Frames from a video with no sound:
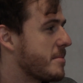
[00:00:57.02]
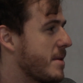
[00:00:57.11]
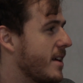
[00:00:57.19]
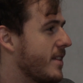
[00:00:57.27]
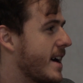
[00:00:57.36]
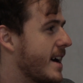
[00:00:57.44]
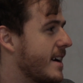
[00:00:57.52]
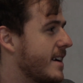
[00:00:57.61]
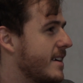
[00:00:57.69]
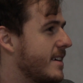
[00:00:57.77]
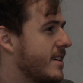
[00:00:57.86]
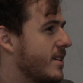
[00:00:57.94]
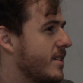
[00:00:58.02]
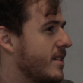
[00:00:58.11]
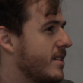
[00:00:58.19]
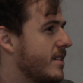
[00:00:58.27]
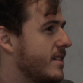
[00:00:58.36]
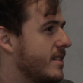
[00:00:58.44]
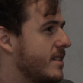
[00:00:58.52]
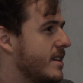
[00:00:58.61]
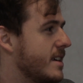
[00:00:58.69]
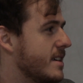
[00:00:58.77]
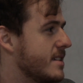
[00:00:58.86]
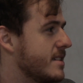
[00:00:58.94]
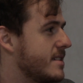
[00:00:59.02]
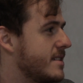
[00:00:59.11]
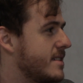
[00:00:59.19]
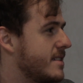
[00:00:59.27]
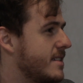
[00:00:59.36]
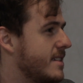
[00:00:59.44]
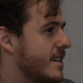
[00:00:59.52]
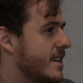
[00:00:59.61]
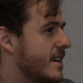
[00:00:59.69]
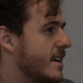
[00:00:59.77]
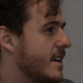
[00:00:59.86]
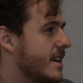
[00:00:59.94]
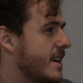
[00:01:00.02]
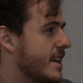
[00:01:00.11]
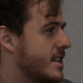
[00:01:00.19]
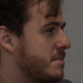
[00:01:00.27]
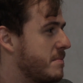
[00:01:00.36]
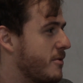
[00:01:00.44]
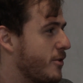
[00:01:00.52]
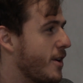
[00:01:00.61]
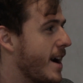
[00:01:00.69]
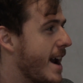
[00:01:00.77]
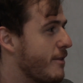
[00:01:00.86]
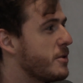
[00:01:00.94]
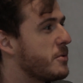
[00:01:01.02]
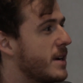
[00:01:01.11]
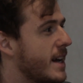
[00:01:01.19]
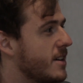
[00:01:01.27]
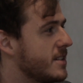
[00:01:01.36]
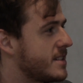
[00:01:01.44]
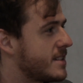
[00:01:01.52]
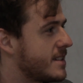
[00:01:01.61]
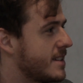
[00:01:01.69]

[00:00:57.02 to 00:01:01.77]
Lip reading: about that is it's for everyone else